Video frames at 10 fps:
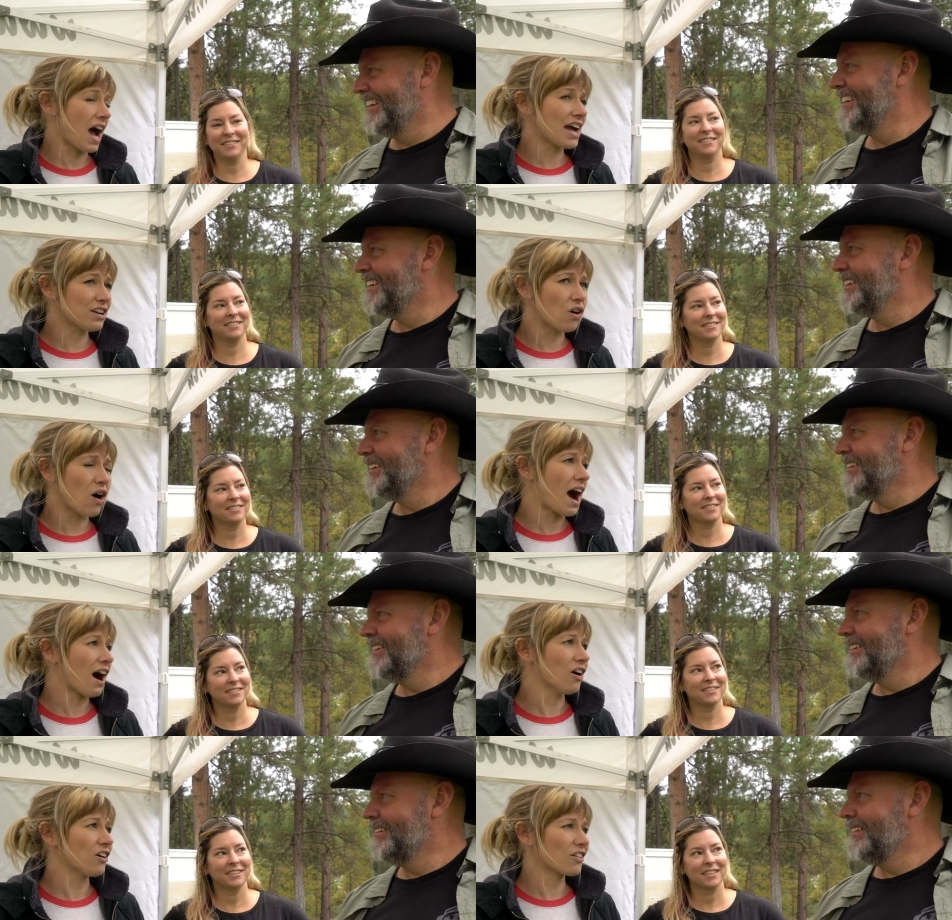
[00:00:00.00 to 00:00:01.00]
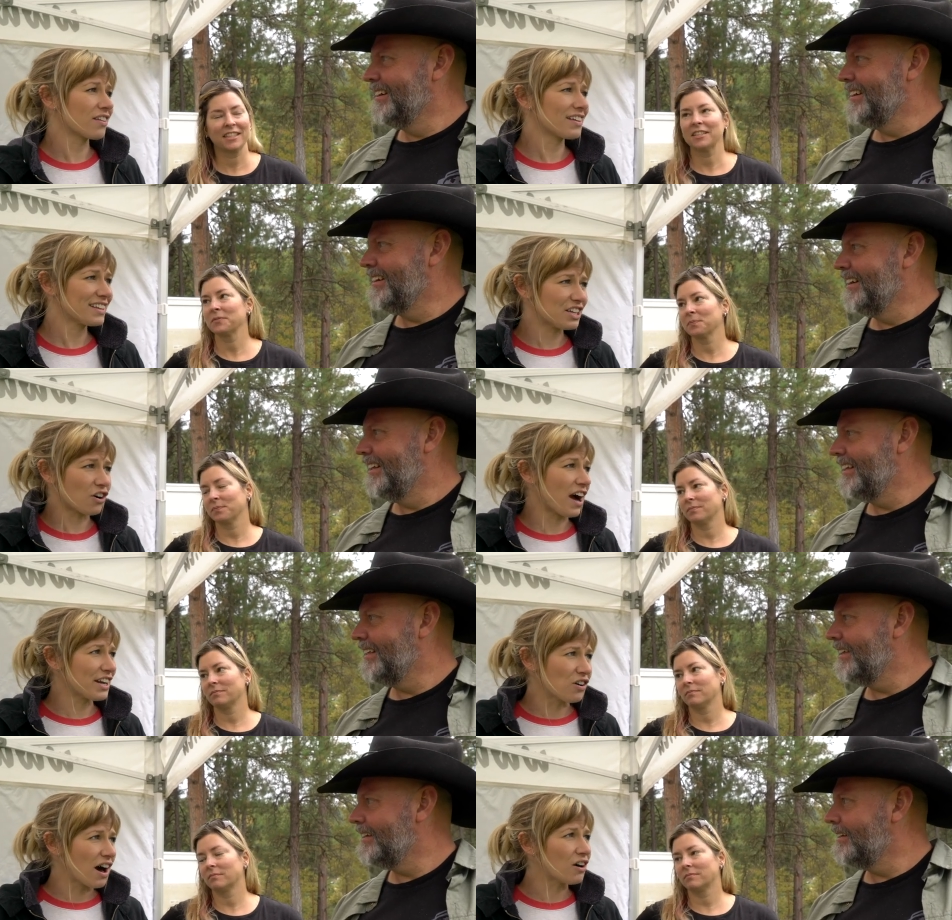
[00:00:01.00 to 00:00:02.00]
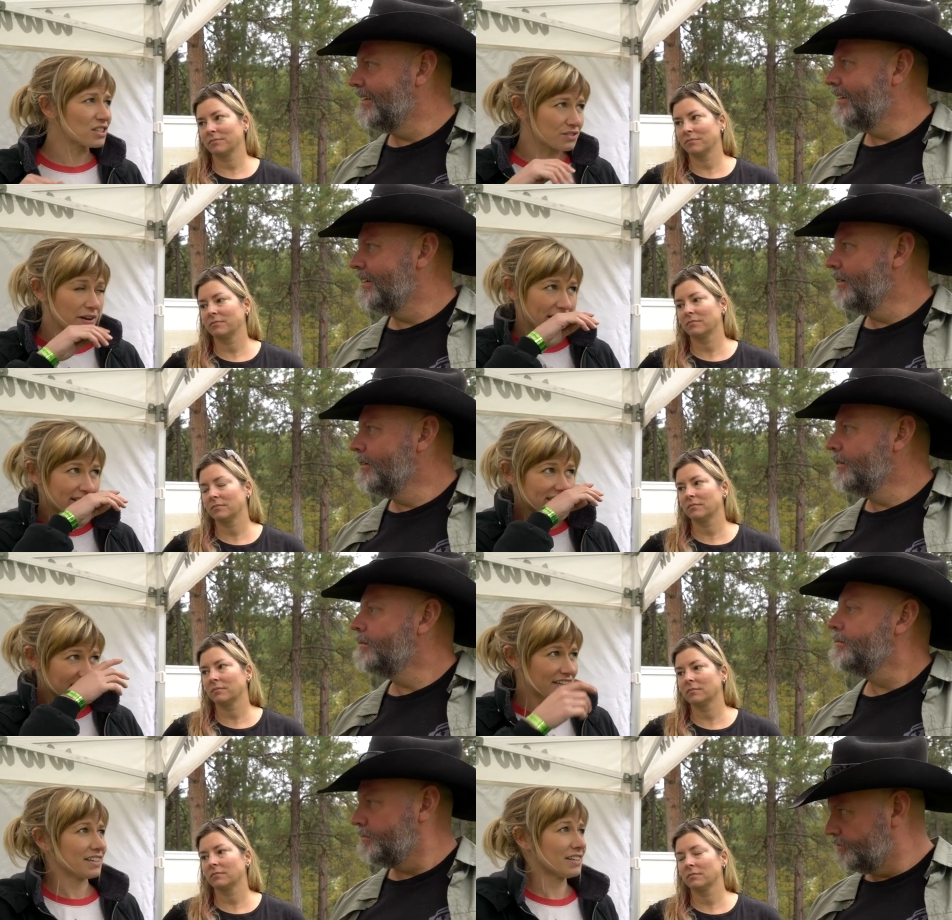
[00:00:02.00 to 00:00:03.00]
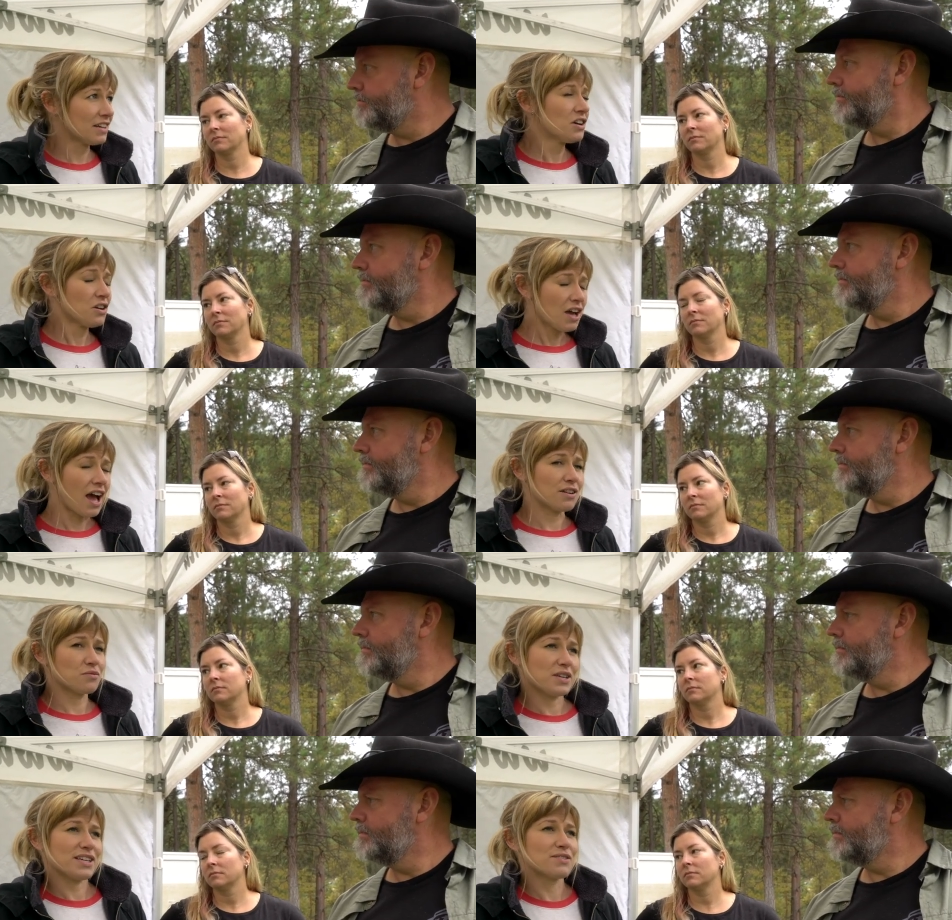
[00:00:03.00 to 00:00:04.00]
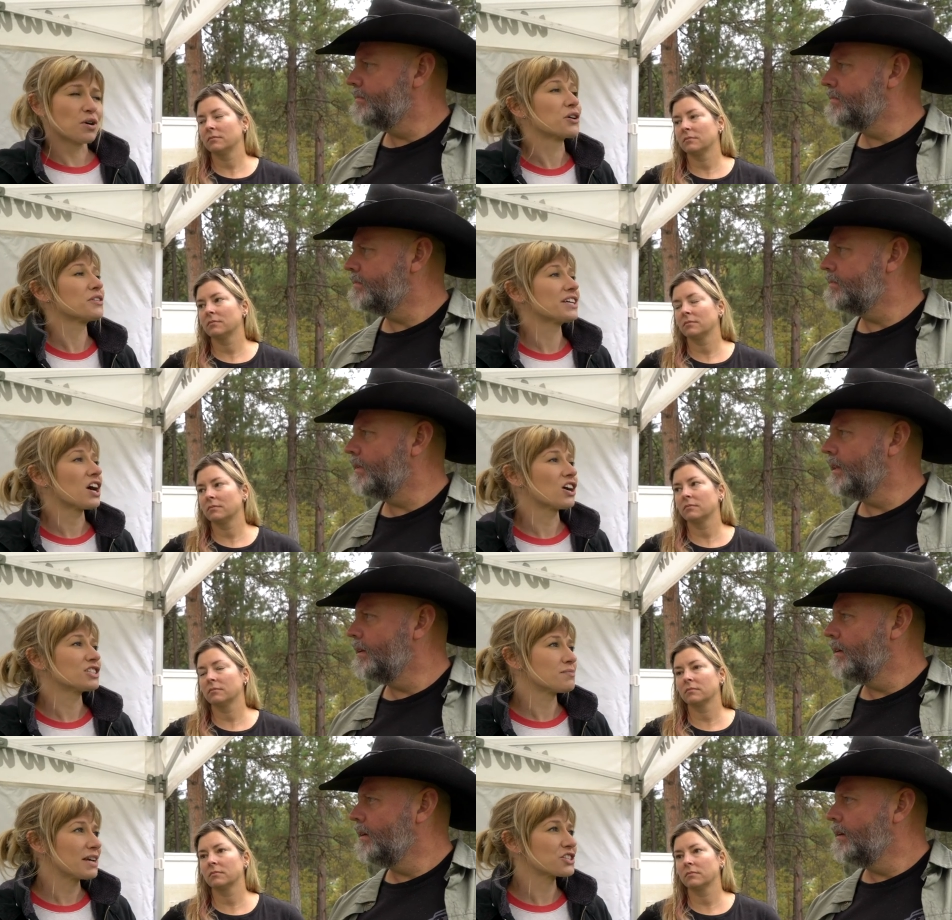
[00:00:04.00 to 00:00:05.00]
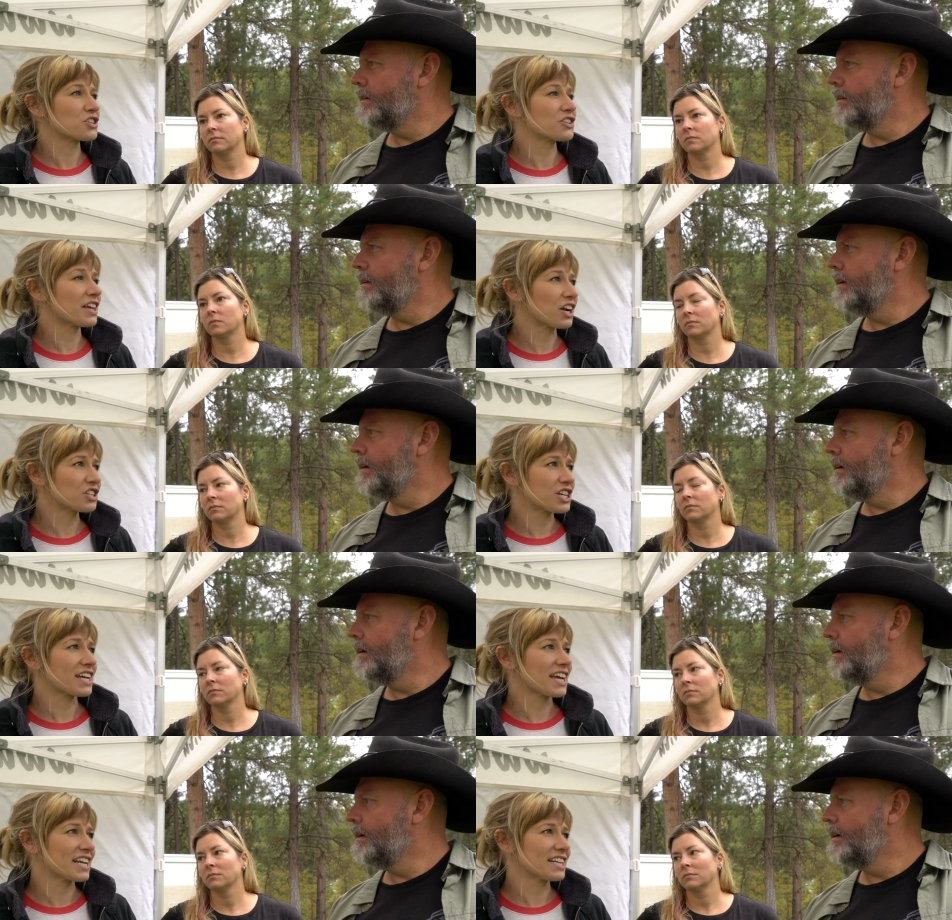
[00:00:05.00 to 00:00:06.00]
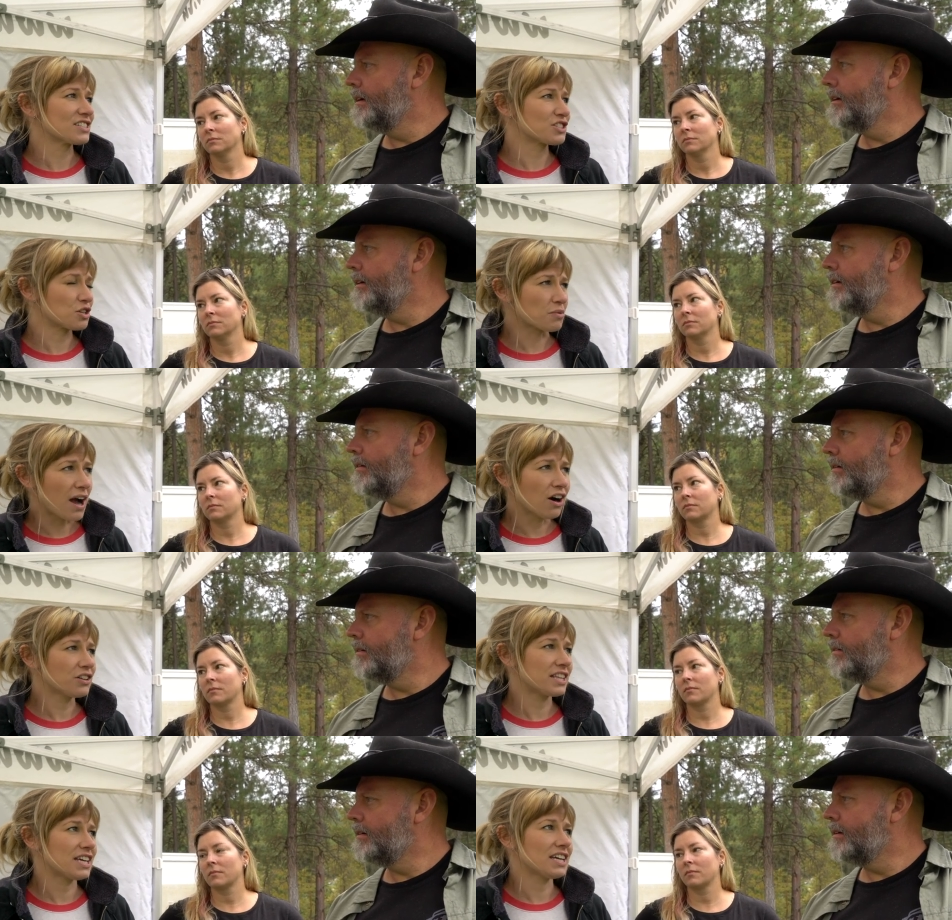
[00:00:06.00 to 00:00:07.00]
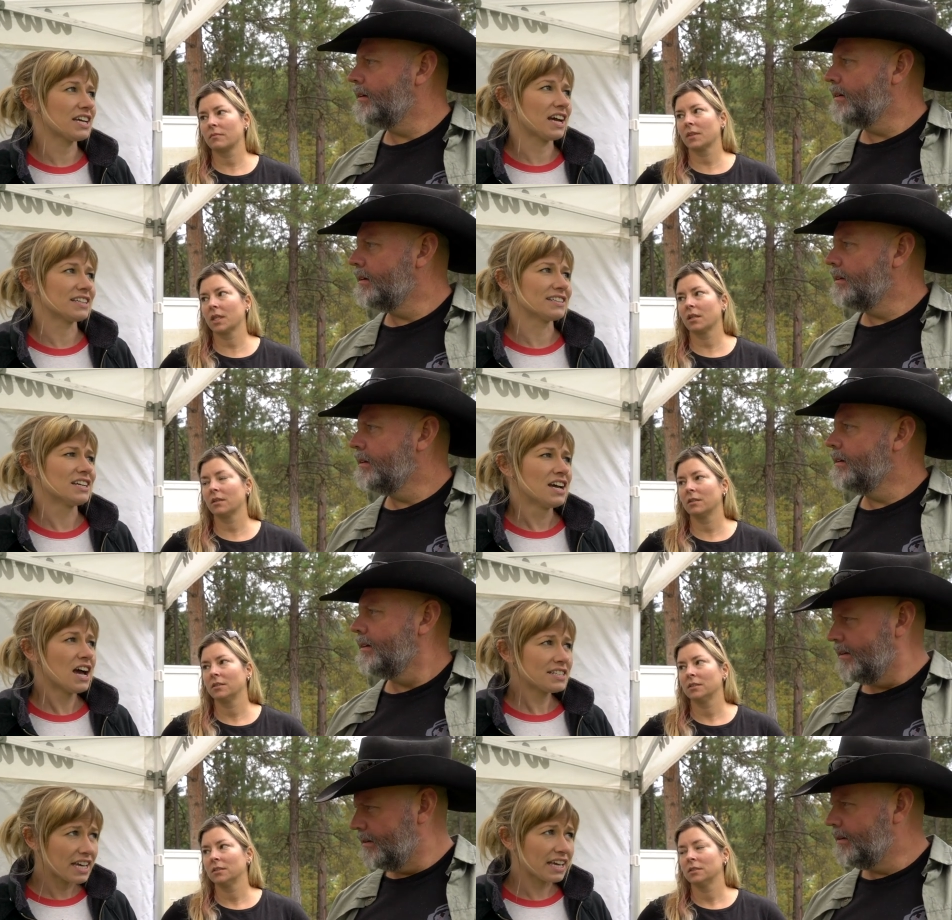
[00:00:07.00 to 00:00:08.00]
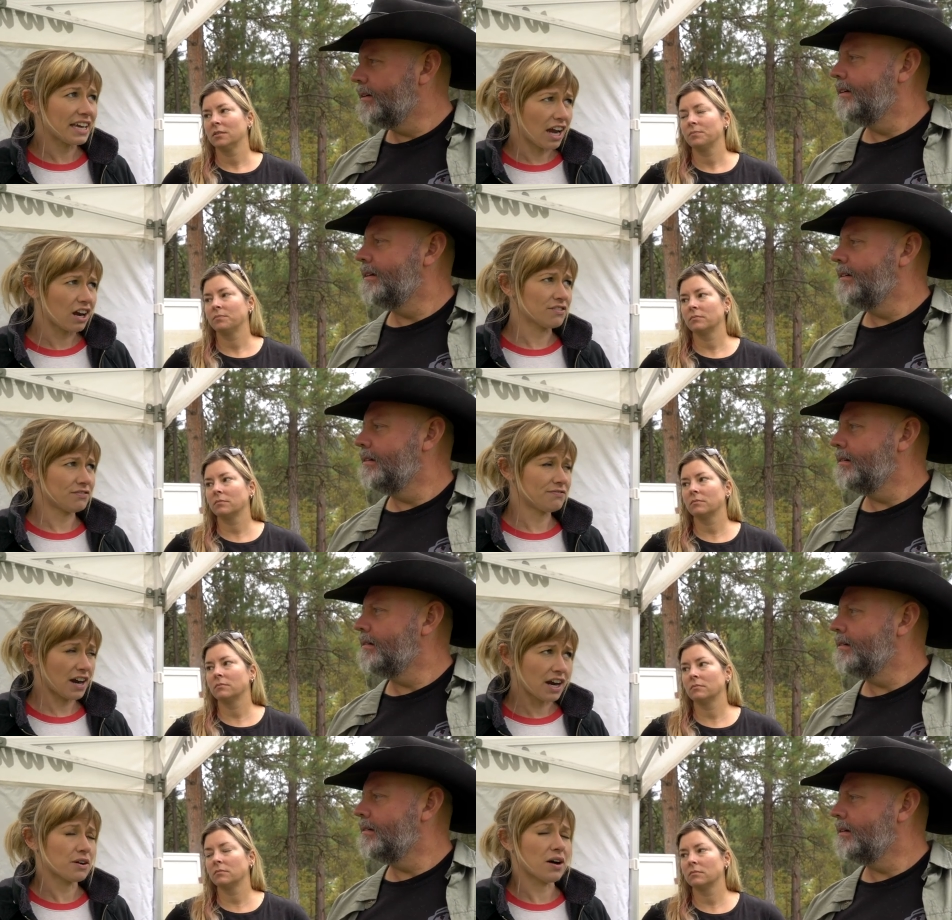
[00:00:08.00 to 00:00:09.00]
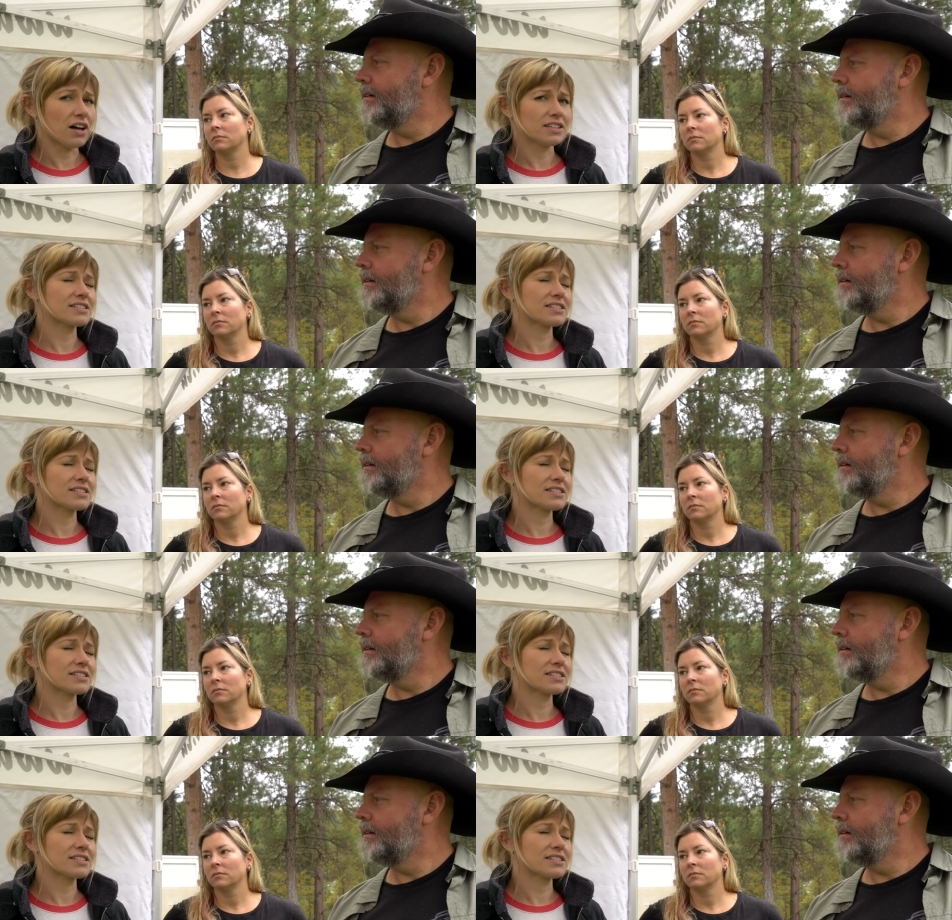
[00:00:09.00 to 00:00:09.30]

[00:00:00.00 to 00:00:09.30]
Speaker 1: i know how you know i know how it's raised and and we work really hard to make sure that our chicken is super healthy and taken care of very well.